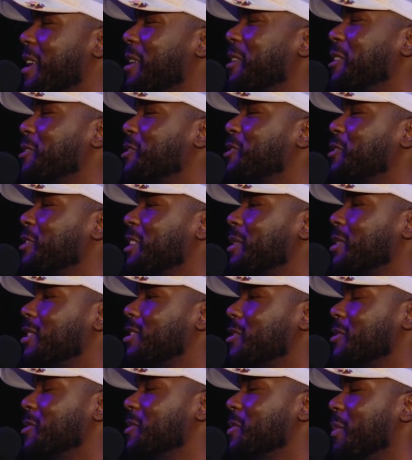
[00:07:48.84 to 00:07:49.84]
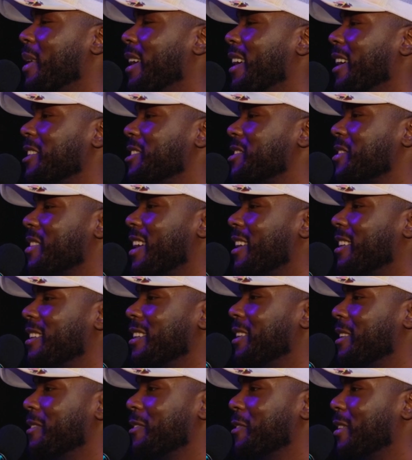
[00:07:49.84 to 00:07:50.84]
I usually choose mage, so I
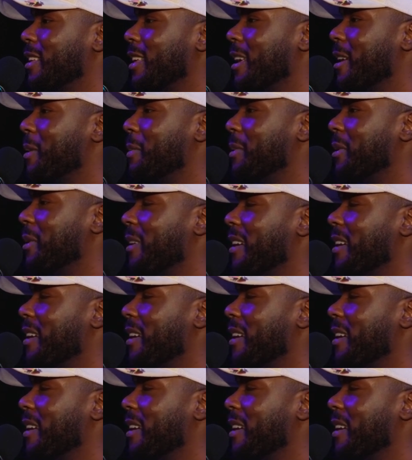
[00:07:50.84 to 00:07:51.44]
couldn't even really help you